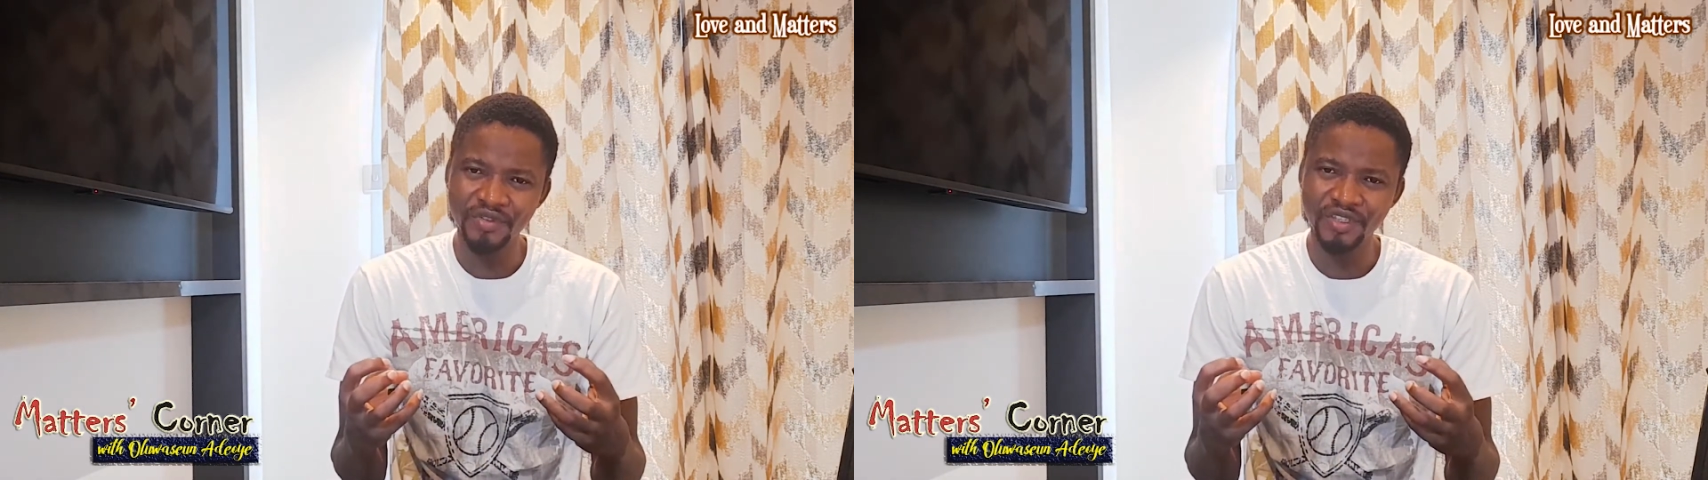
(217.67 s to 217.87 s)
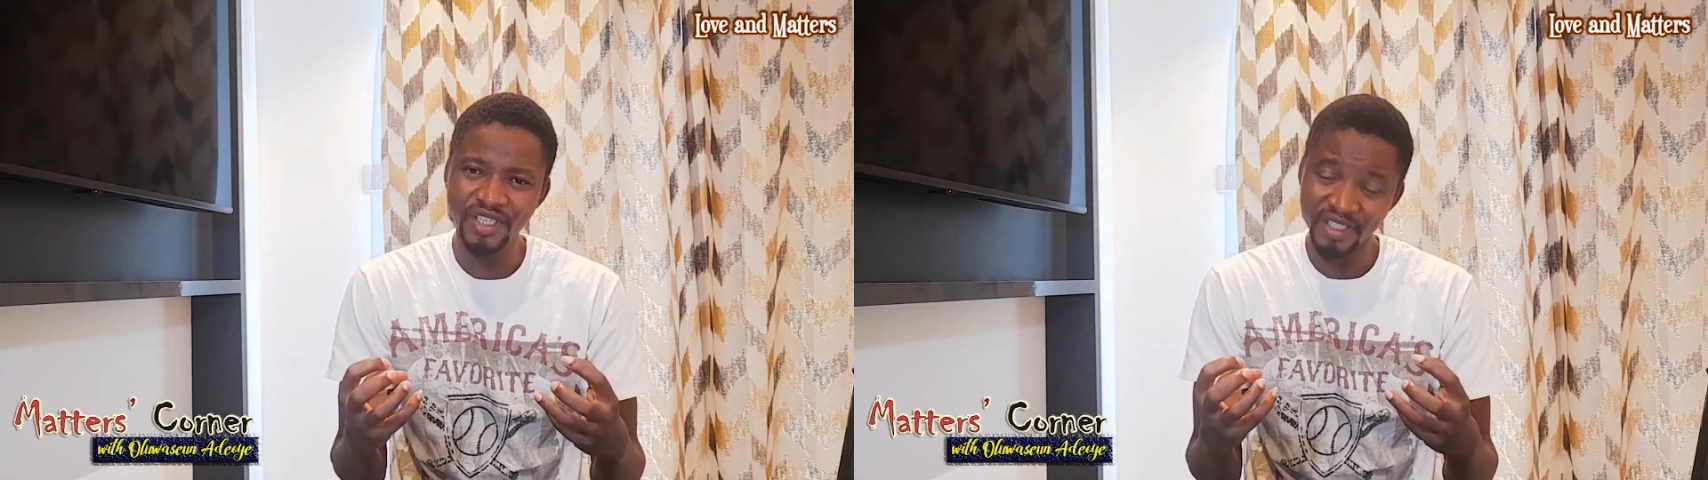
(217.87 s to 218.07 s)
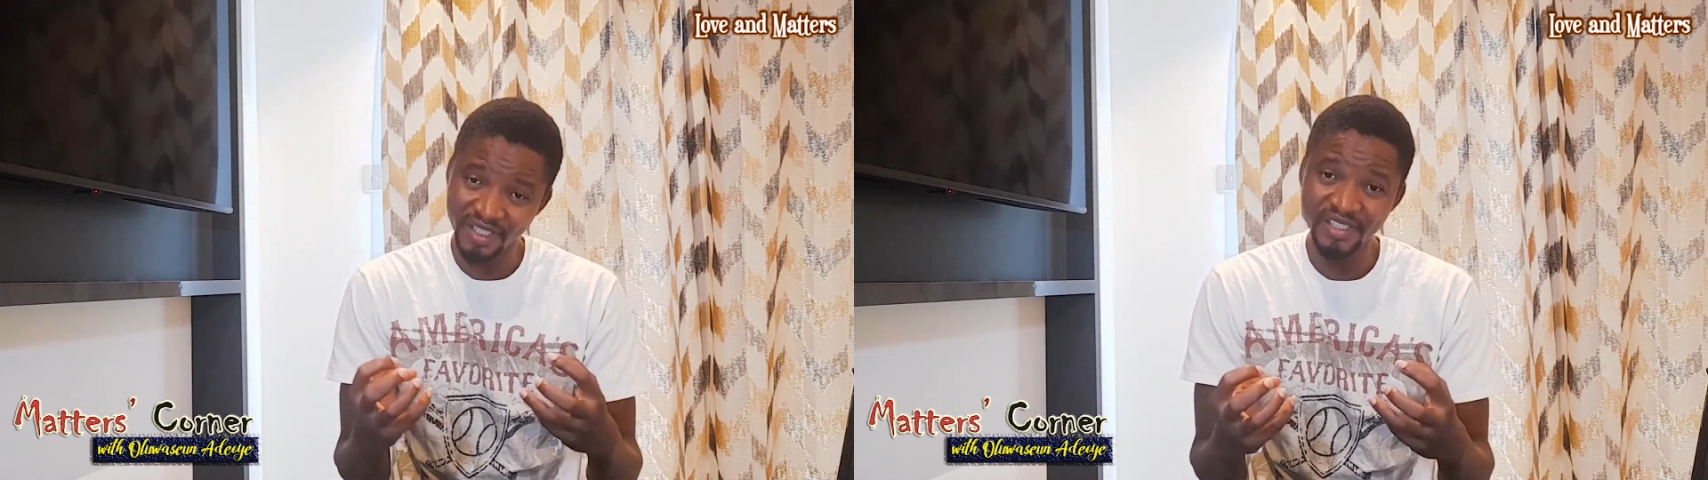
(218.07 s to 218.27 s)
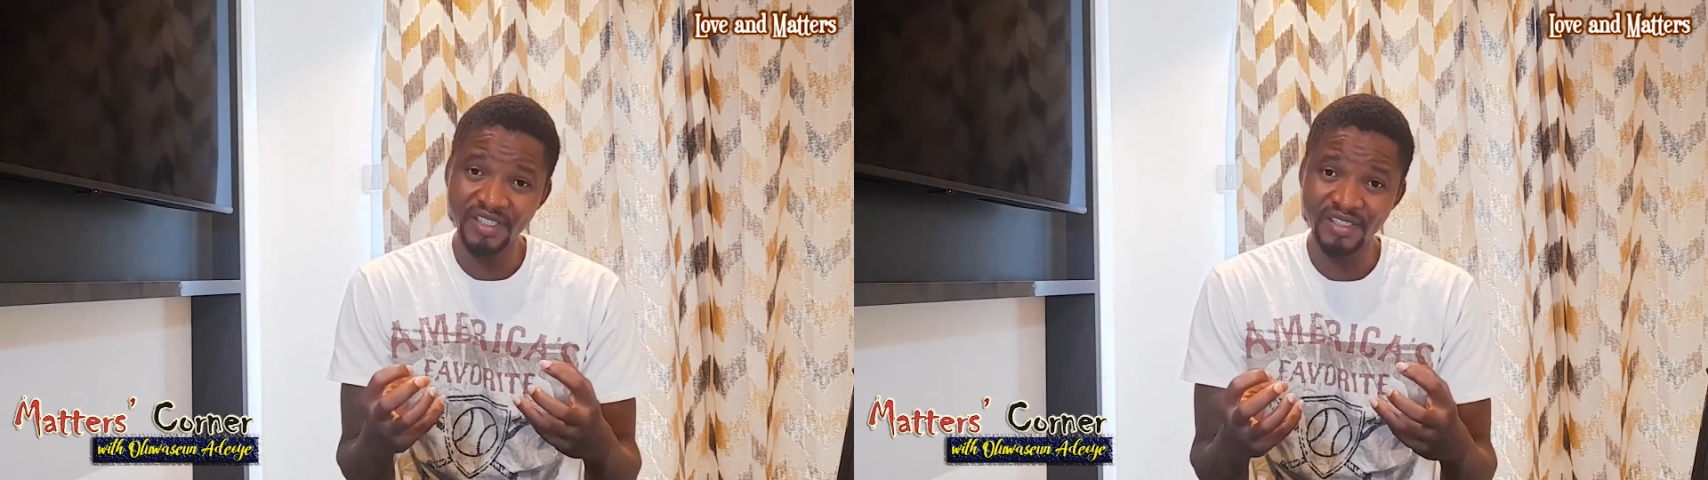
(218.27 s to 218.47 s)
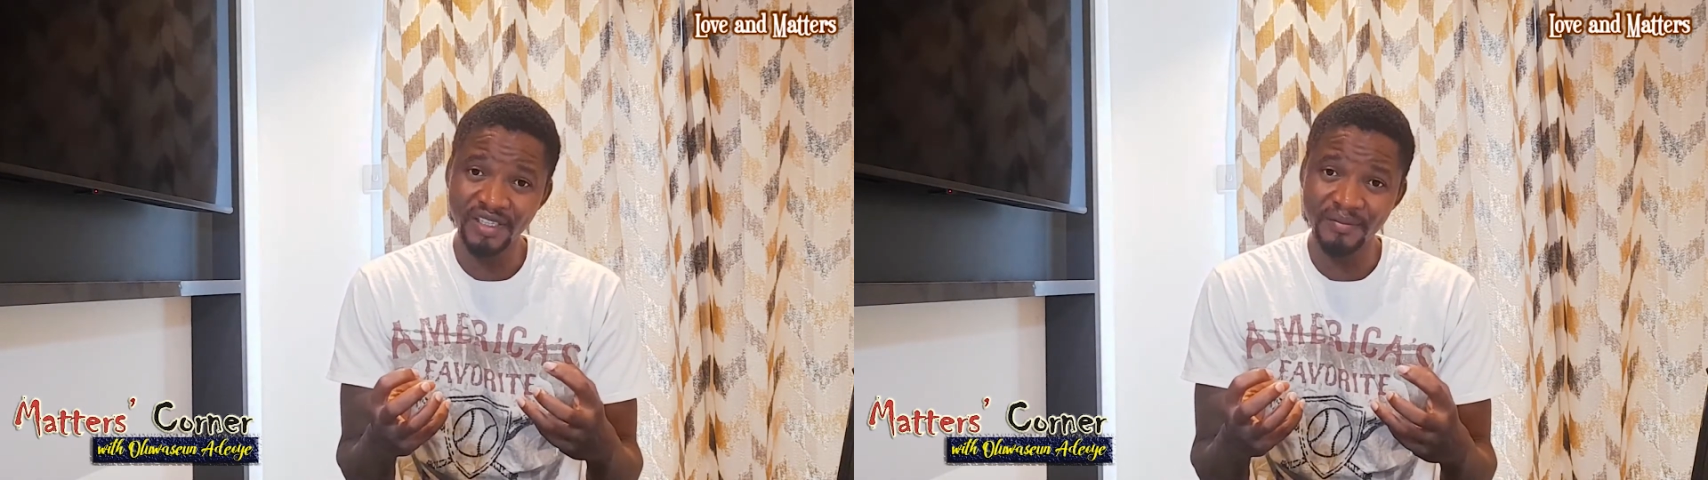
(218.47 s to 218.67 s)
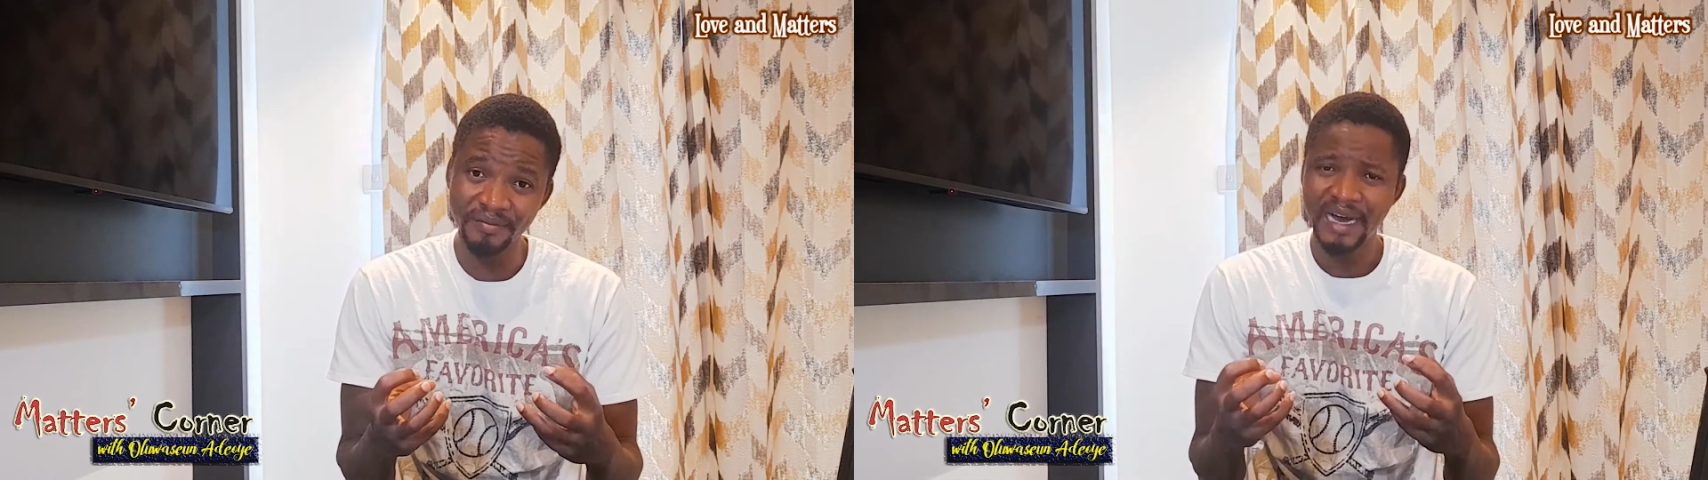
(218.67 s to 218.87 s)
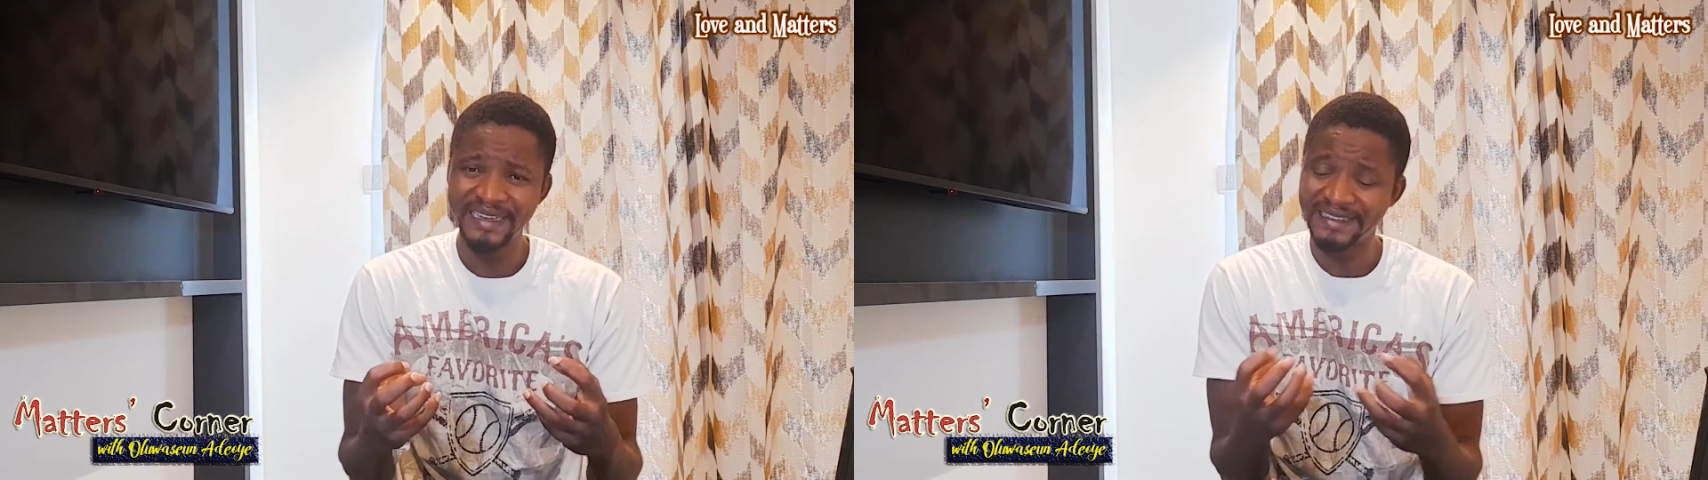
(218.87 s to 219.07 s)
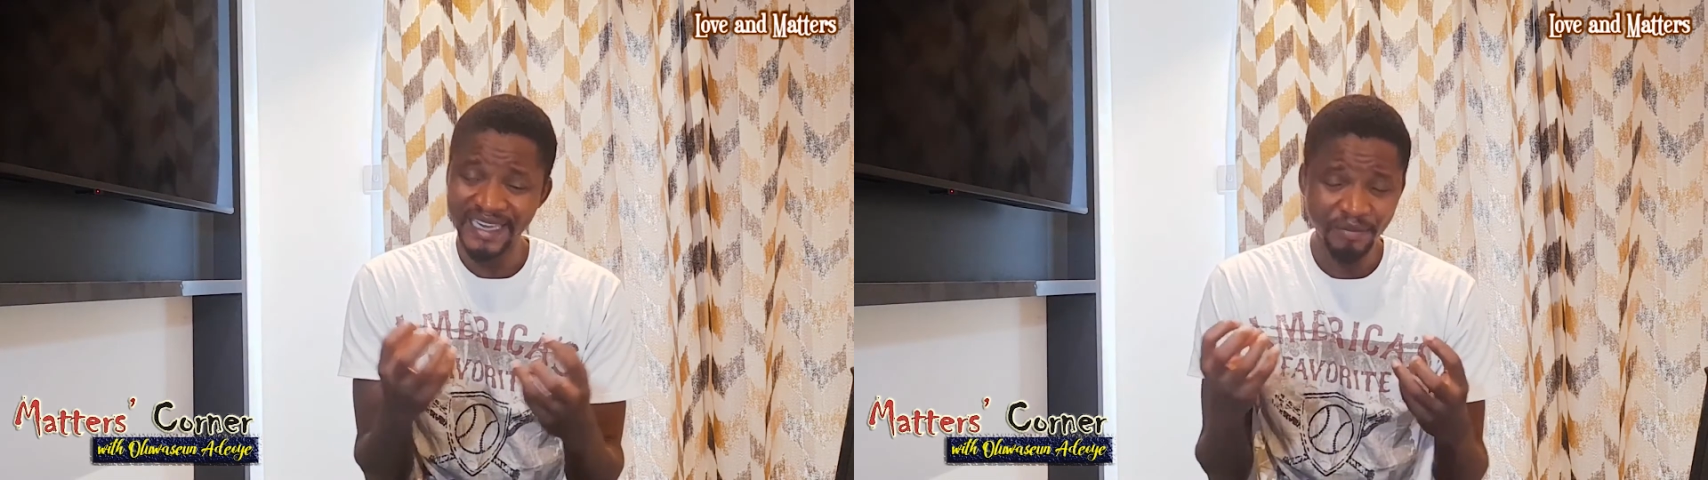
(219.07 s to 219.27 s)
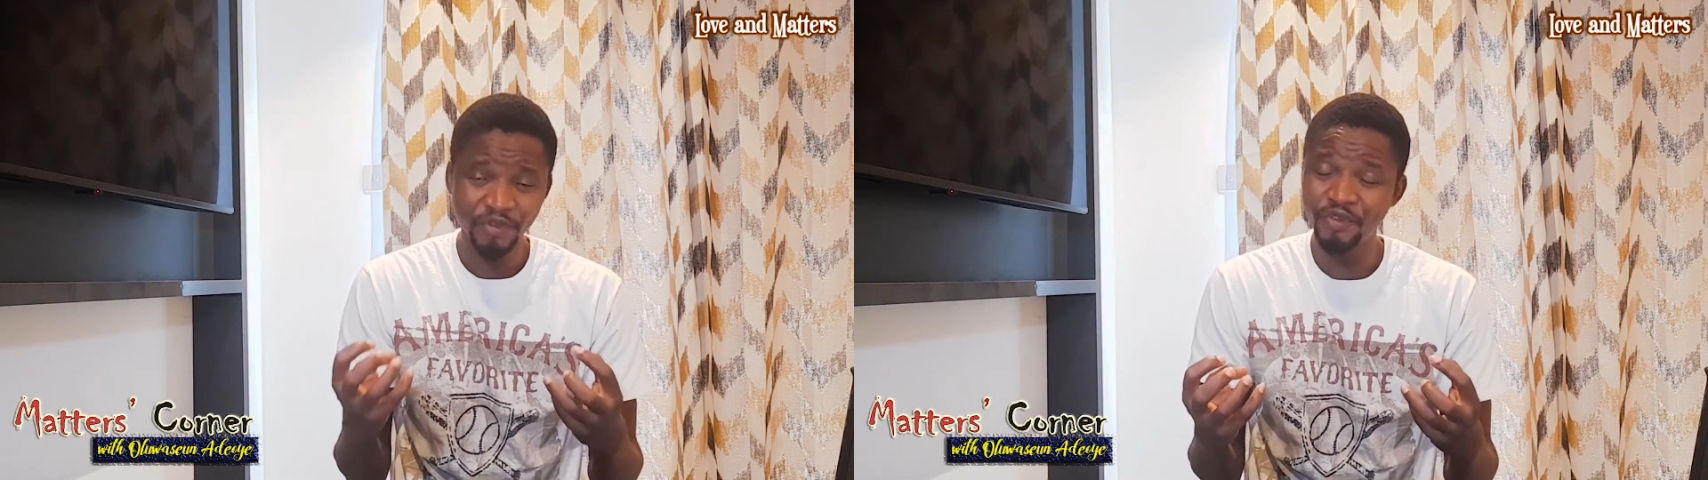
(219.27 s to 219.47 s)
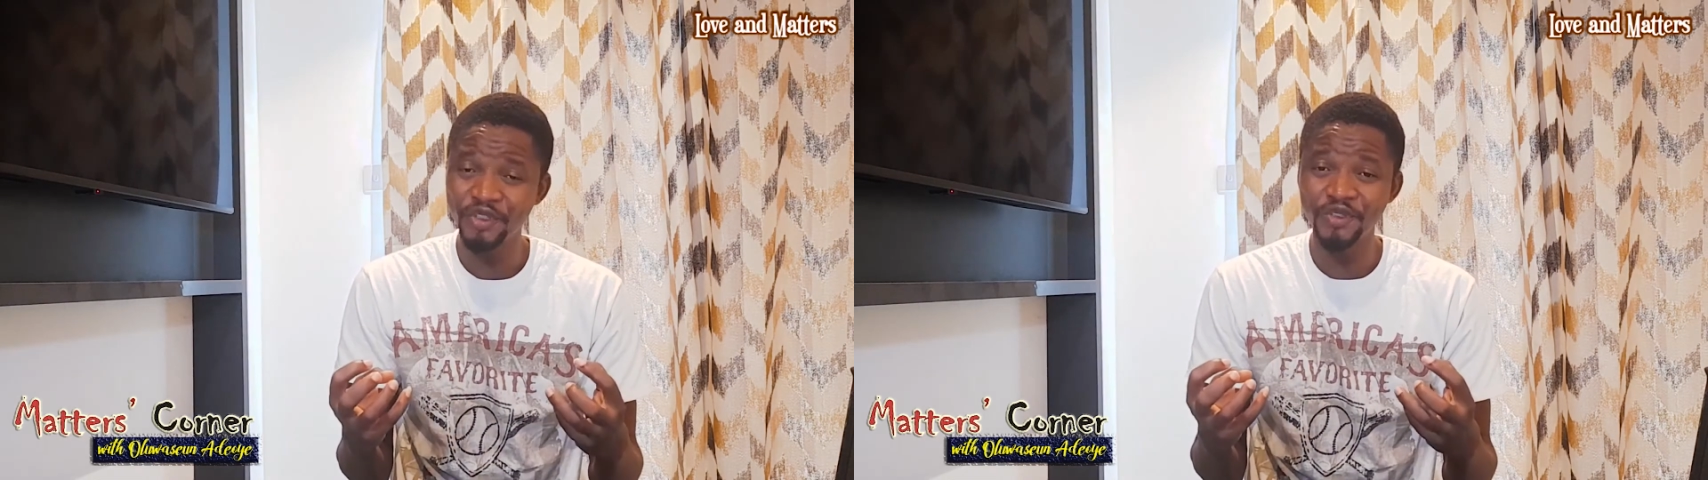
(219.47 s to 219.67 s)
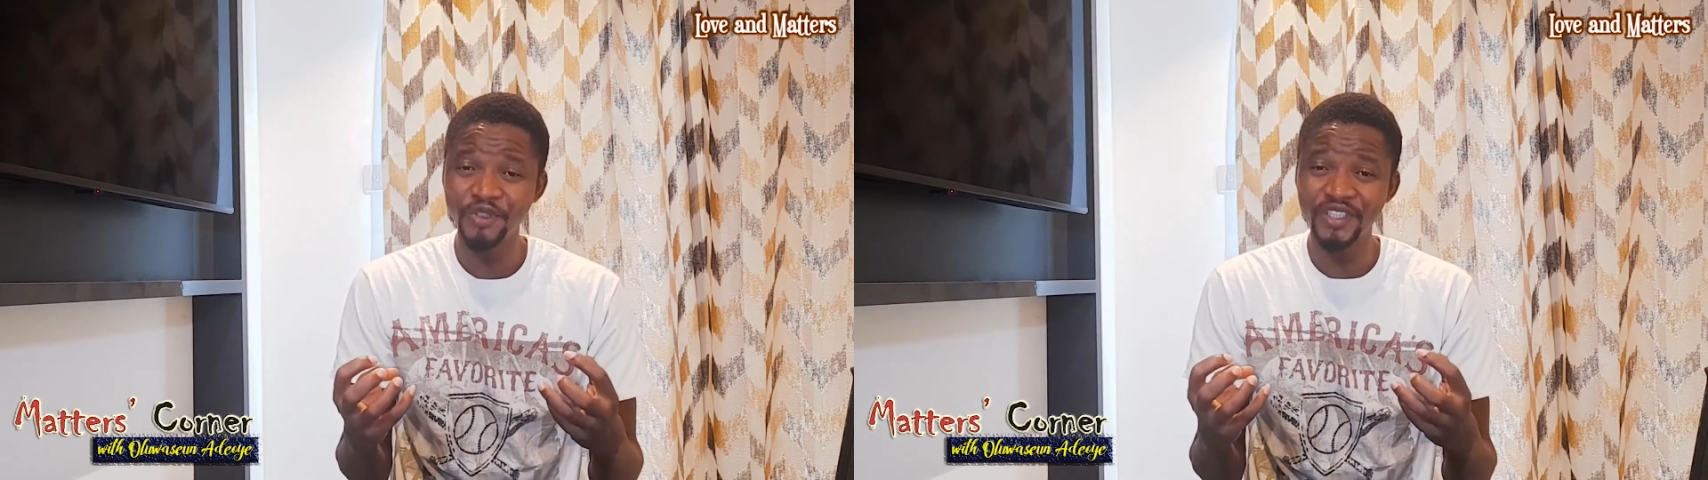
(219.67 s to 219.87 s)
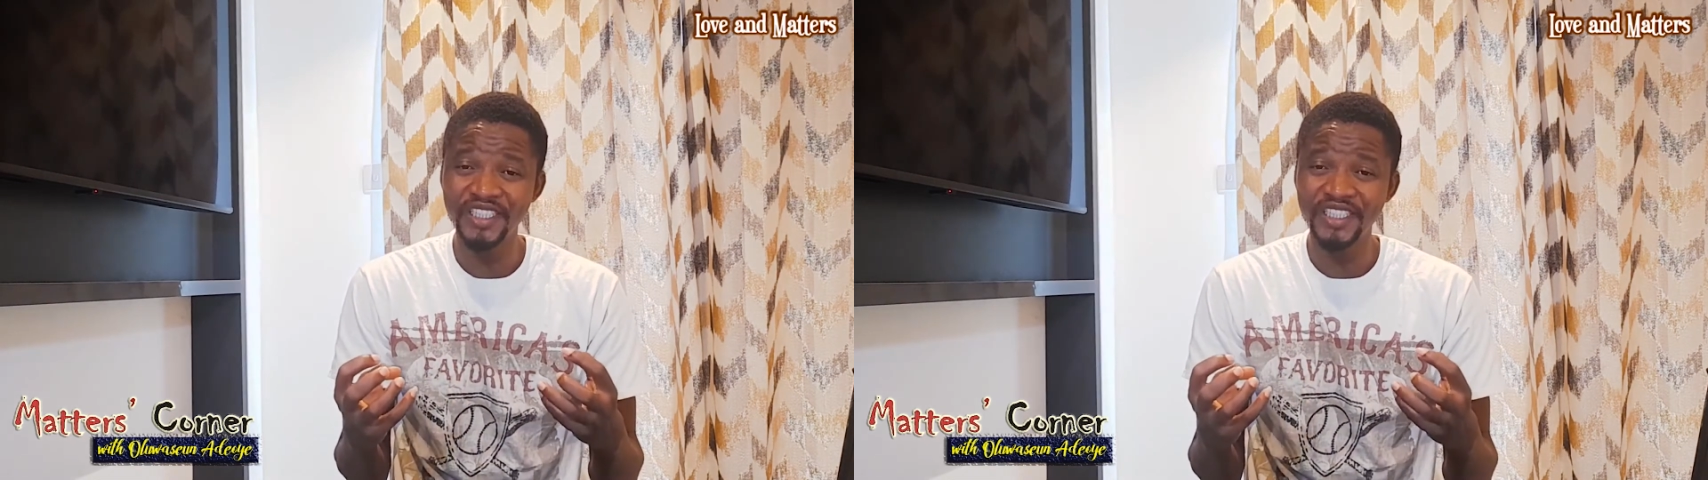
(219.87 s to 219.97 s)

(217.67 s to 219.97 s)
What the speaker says: in the system. And then before you know it,